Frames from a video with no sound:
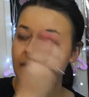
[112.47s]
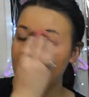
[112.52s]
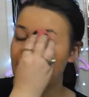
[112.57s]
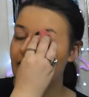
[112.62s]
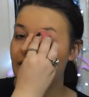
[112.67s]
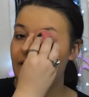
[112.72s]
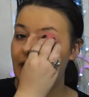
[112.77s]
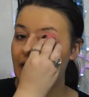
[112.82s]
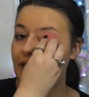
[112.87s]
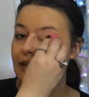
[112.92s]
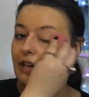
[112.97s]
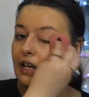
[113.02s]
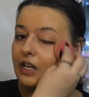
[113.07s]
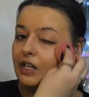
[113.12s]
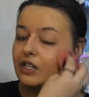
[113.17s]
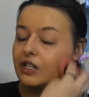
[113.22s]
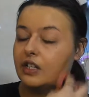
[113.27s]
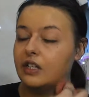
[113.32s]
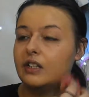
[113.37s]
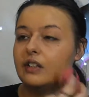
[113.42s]

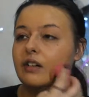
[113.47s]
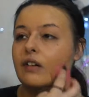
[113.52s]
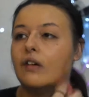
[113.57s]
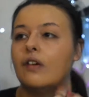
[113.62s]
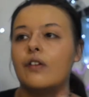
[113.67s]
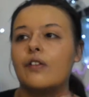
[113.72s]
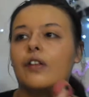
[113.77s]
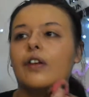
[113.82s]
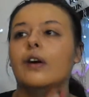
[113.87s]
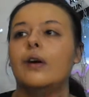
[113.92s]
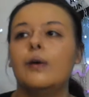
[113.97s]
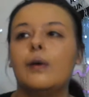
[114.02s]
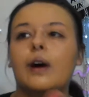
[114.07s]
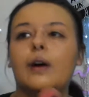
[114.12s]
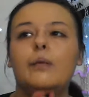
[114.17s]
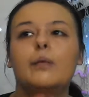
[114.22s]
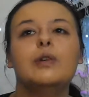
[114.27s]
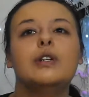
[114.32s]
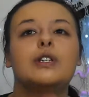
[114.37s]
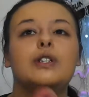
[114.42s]
foundation. Although
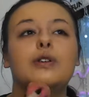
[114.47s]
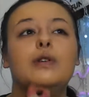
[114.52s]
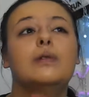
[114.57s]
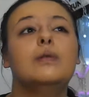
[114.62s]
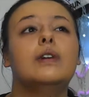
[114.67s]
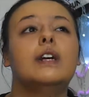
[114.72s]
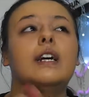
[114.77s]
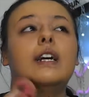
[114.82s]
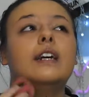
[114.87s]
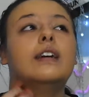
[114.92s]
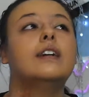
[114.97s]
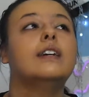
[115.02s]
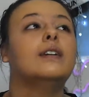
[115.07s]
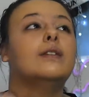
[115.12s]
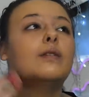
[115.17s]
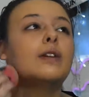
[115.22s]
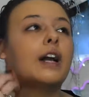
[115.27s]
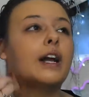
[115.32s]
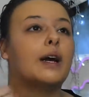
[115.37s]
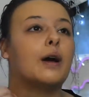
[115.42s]
I'm assuming
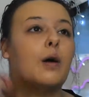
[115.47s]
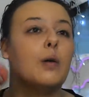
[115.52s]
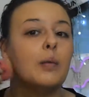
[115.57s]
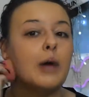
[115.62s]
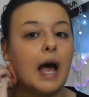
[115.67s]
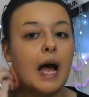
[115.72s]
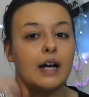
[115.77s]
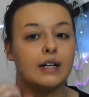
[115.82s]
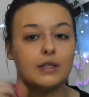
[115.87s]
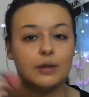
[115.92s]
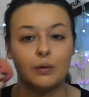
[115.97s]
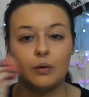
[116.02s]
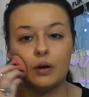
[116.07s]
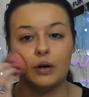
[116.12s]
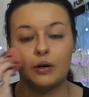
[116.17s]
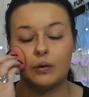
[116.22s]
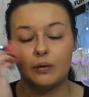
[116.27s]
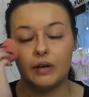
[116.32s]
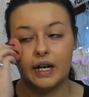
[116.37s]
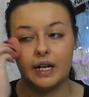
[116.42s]
when I go back to work,
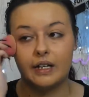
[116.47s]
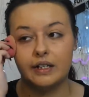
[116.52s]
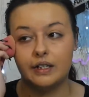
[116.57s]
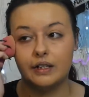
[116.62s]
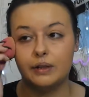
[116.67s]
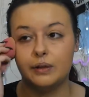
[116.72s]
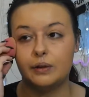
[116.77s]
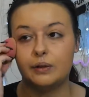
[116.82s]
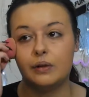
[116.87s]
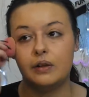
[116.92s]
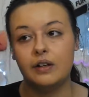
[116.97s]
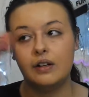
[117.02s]
when I do,